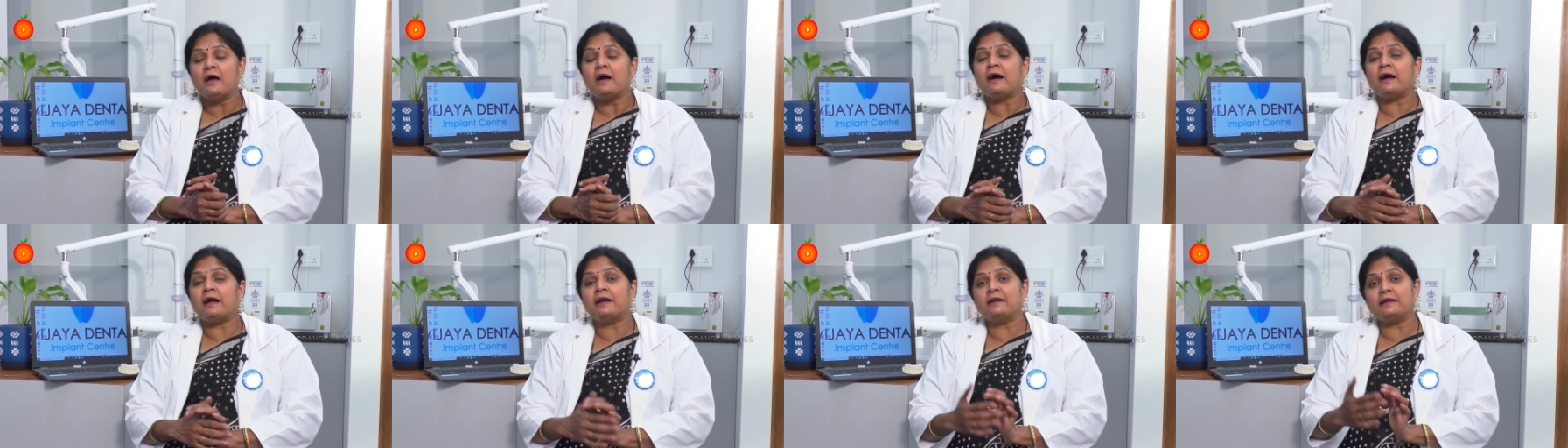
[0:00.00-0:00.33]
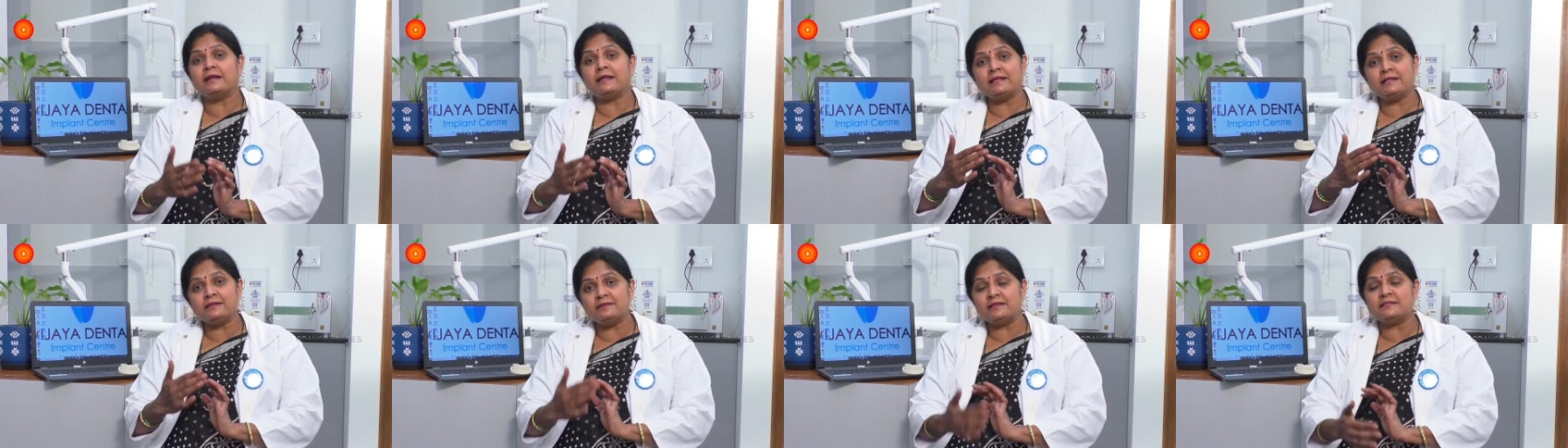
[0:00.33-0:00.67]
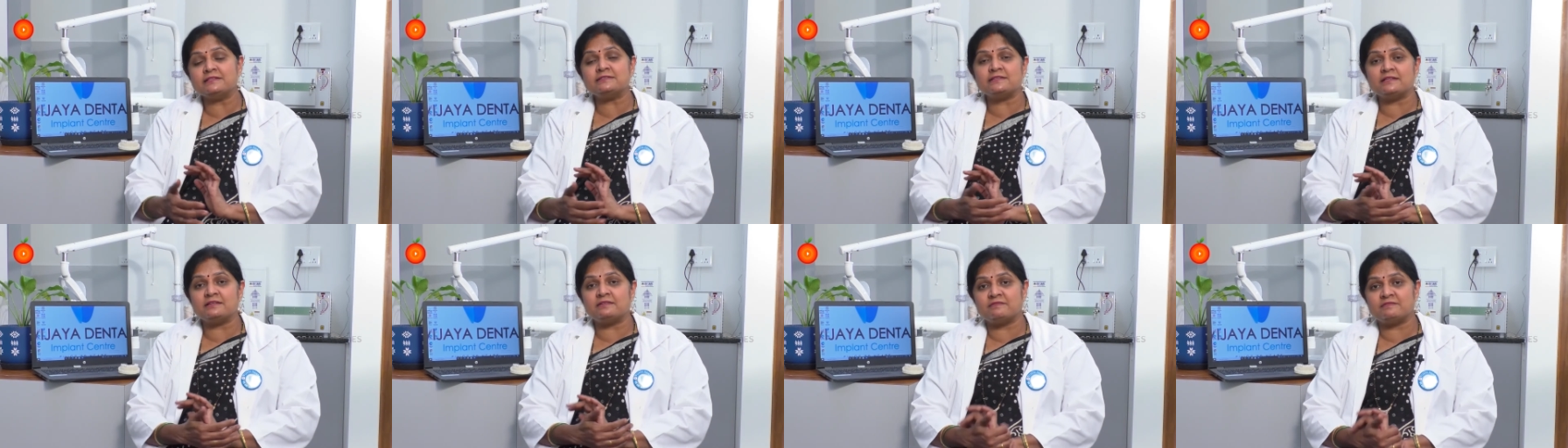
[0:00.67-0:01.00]
and in
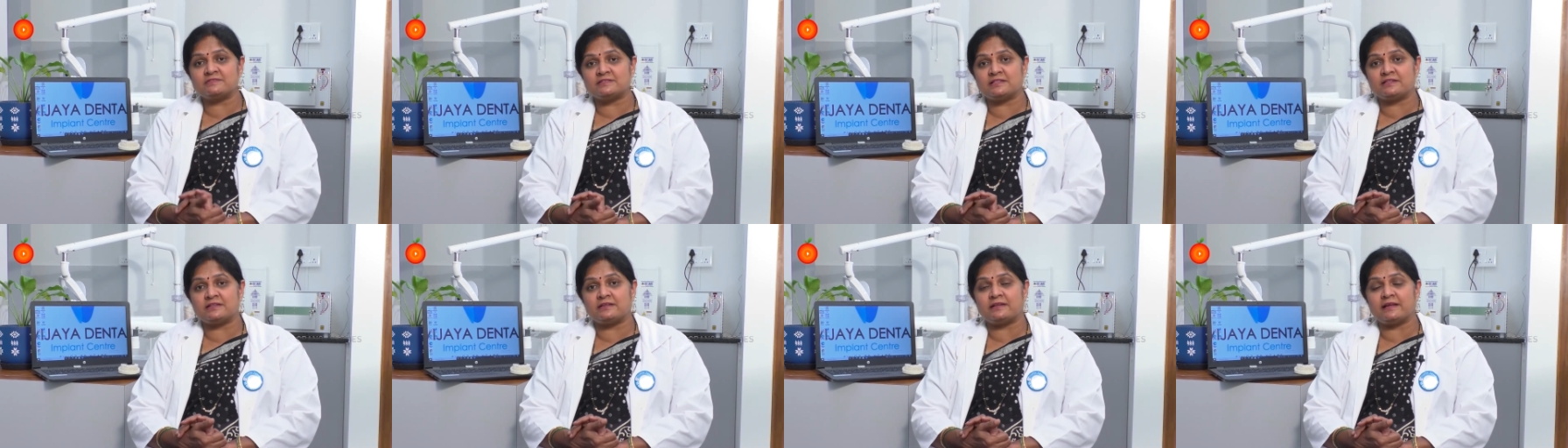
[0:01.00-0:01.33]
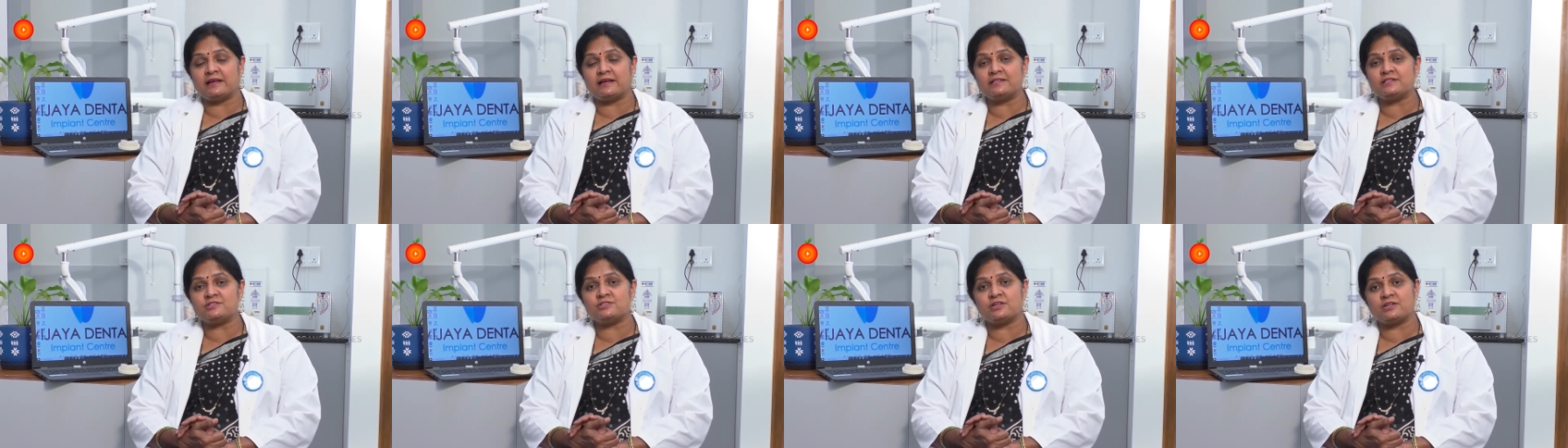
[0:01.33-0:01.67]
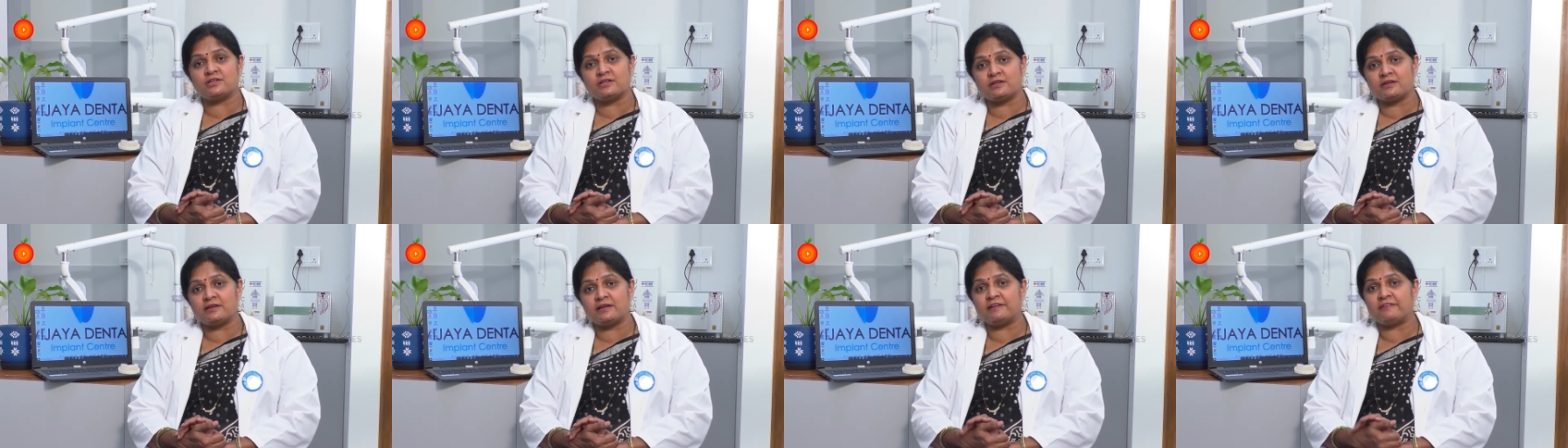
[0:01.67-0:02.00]
this Invisalign
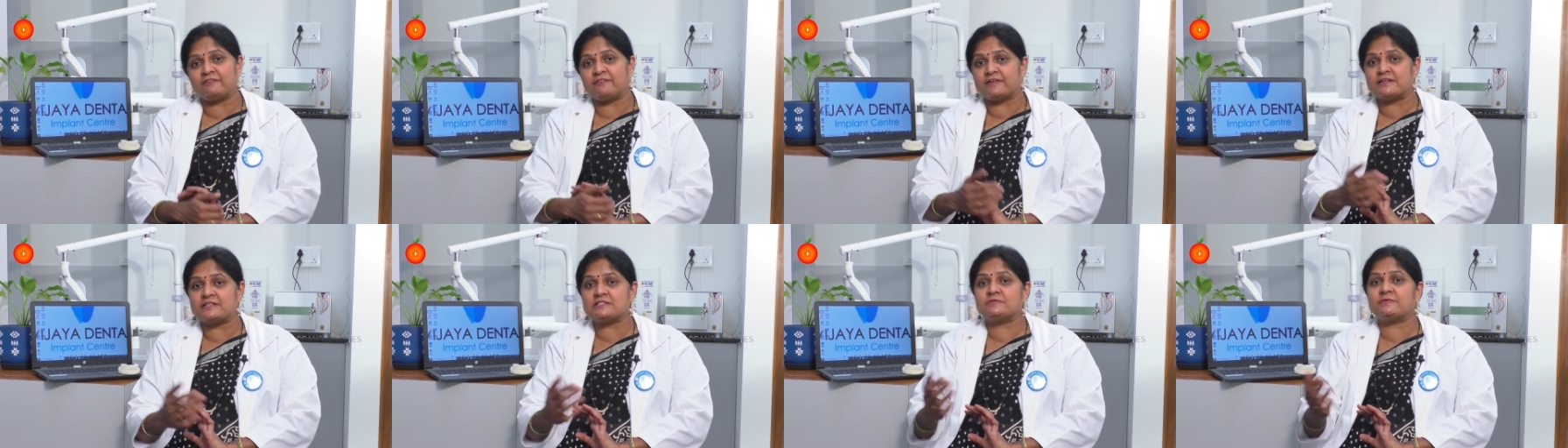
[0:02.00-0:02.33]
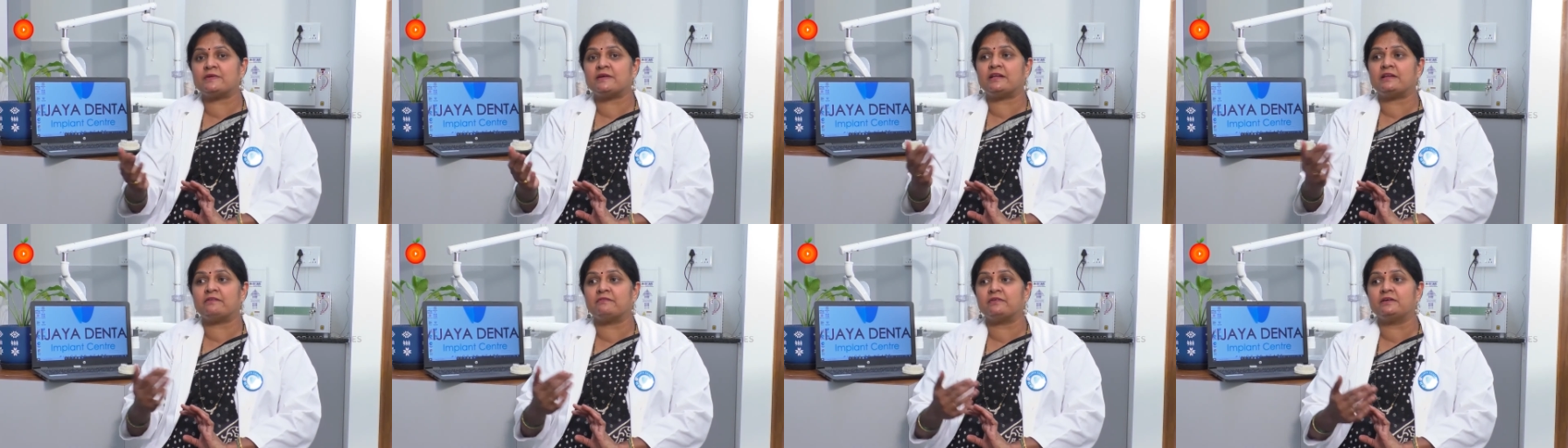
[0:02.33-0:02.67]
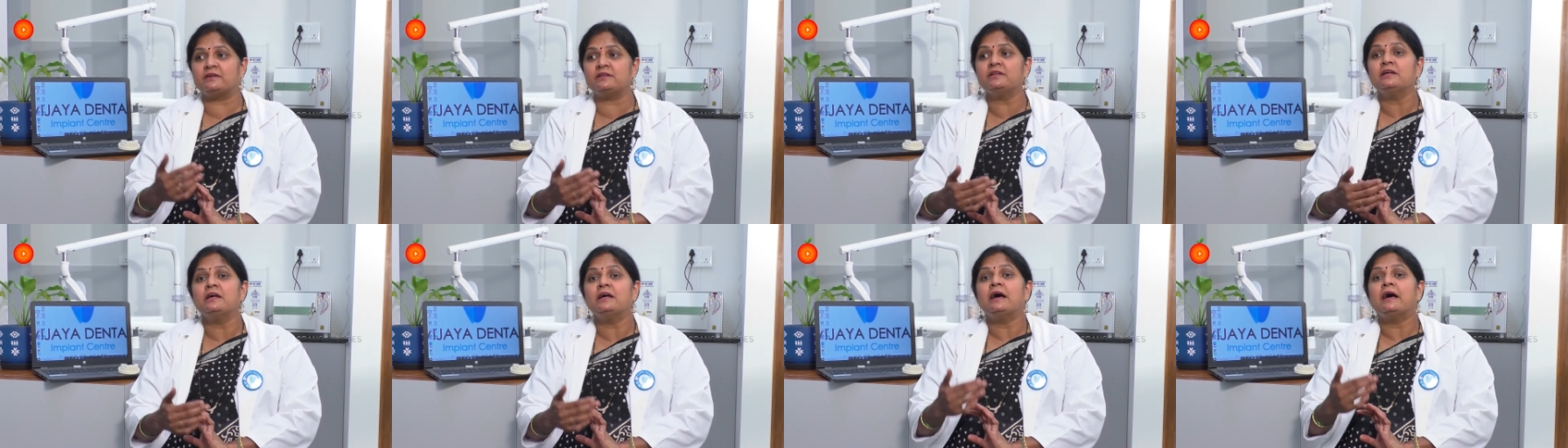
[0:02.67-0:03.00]
generally first
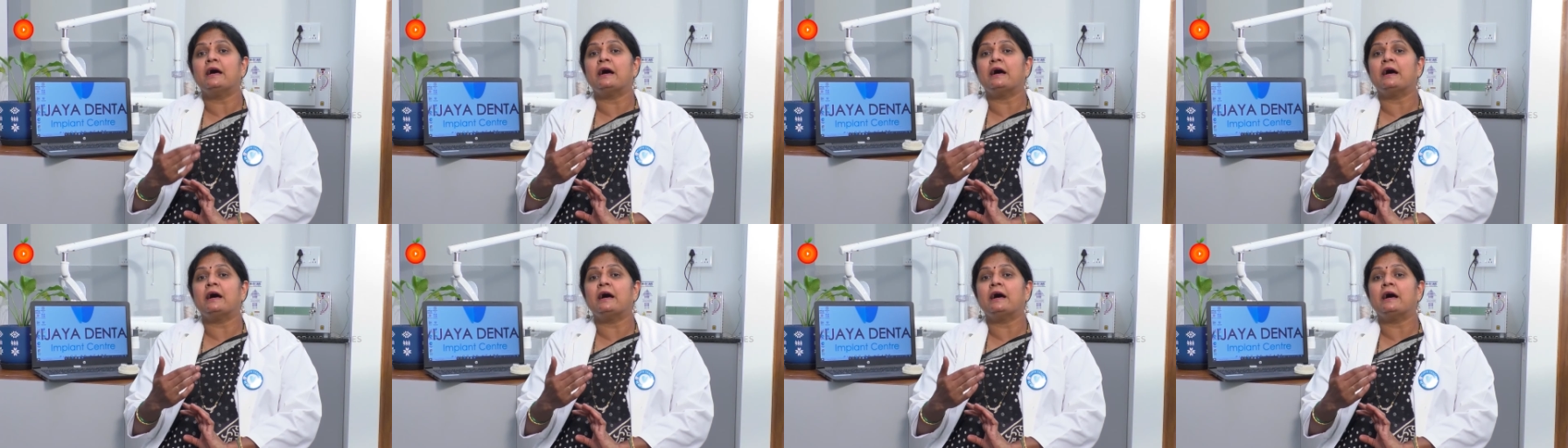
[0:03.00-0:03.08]
whenever